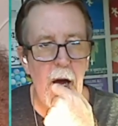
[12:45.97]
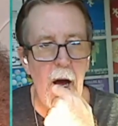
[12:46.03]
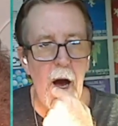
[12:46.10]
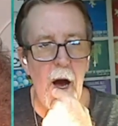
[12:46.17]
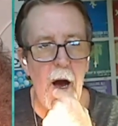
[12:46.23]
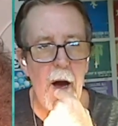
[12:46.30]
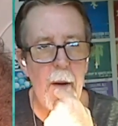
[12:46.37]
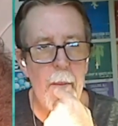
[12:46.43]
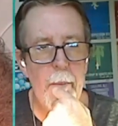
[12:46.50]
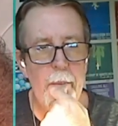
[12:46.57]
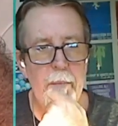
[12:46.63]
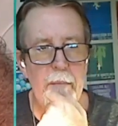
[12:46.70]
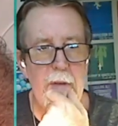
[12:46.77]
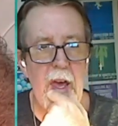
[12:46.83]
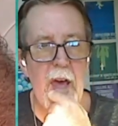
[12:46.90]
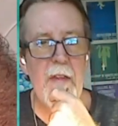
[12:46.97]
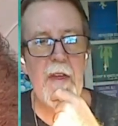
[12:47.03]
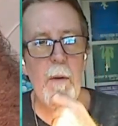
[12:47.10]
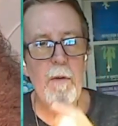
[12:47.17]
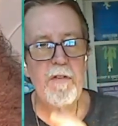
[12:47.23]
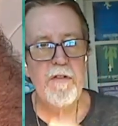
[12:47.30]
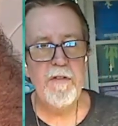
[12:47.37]
Yeah,
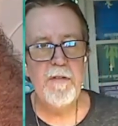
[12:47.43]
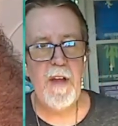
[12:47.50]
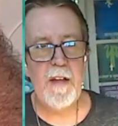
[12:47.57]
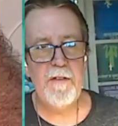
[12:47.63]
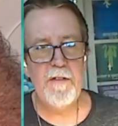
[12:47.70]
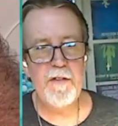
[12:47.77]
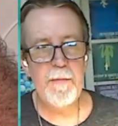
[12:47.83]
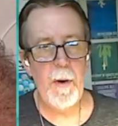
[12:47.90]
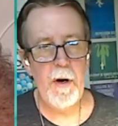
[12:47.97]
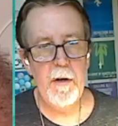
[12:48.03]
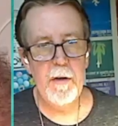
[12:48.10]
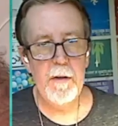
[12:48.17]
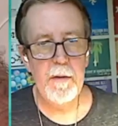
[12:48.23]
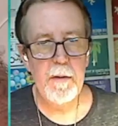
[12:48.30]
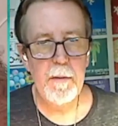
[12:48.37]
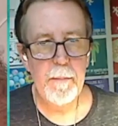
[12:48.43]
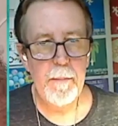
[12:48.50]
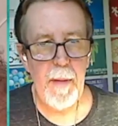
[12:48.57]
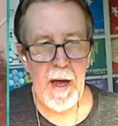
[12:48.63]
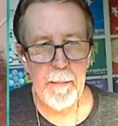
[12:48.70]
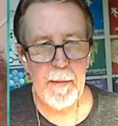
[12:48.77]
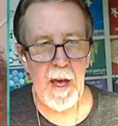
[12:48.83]
that's smart,
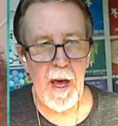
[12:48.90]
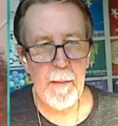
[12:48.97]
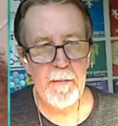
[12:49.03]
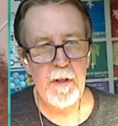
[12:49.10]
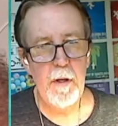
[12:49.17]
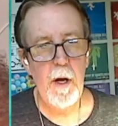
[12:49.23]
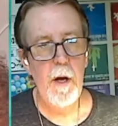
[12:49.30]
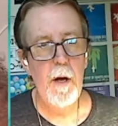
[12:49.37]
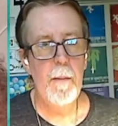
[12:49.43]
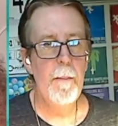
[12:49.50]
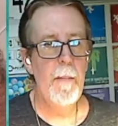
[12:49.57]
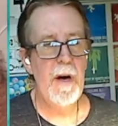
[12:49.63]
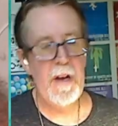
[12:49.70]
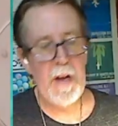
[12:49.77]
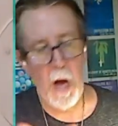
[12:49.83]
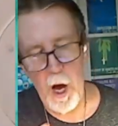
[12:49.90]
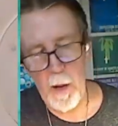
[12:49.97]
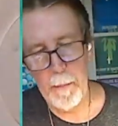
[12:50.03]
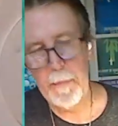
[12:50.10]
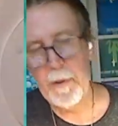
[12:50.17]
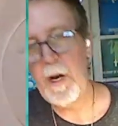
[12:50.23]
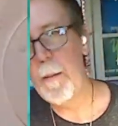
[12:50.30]
Madam Captain.
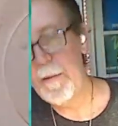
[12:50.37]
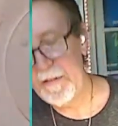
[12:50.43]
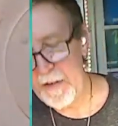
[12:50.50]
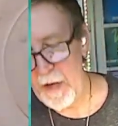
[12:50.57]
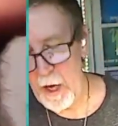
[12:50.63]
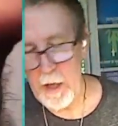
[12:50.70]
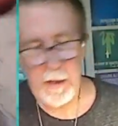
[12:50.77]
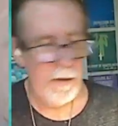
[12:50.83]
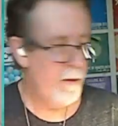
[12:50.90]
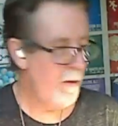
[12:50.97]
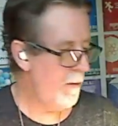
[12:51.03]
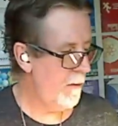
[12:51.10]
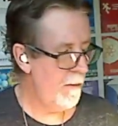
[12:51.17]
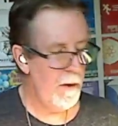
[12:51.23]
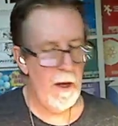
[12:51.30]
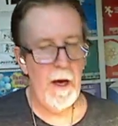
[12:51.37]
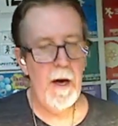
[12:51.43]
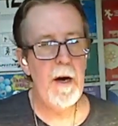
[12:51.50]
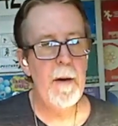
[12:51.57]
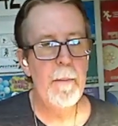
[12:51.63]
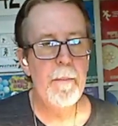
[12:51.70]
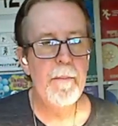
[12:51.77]
Madame Capitan.
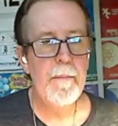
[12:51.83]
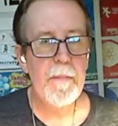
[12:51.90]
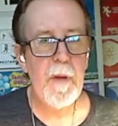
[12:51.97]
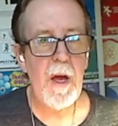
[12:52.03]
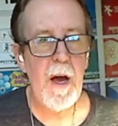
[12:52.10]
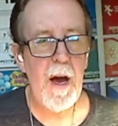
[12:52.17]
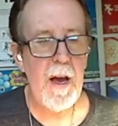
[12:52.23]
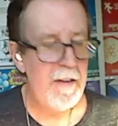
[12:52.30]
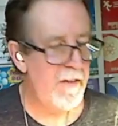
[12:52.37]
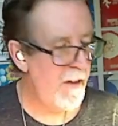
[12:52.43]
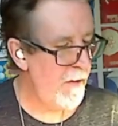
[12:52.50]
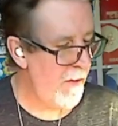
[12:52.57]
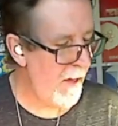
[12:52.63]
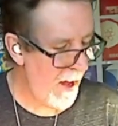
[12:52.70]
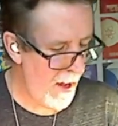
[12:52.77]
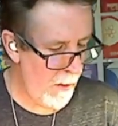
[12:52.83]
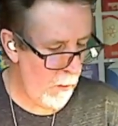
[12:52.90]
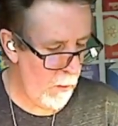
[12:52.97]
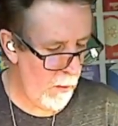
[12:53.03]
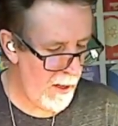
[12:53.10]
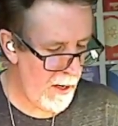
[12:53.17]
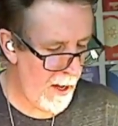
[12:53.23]
I did that
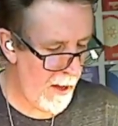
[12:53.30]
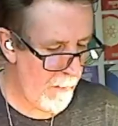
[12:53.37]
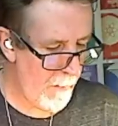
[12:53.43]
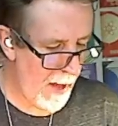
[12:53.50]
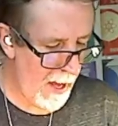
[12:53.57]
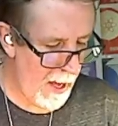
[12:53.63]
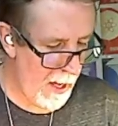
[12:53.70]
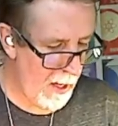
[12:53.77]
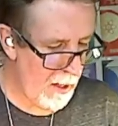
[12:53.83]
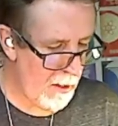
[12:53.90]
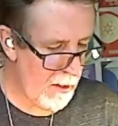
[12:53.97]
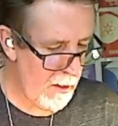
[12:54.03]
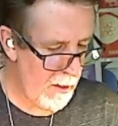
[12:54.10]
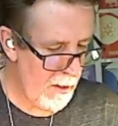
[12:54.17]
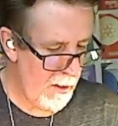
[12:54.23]
when I made